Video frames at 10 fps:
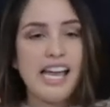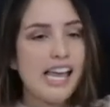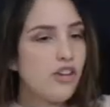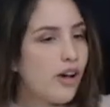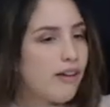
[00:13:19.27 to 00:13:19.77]

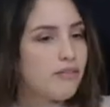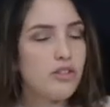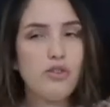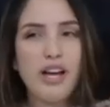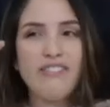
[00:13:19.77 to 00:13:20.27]
you have
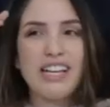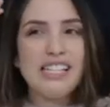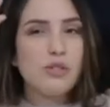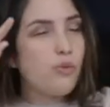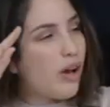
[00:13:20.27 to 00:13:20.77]
you have at
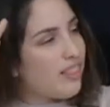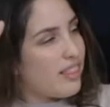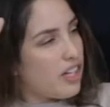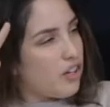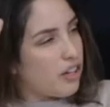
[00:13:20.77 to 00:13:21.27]
least one
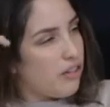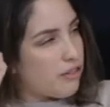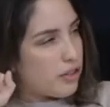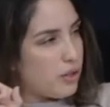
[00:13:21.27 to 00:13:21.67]
thing going on for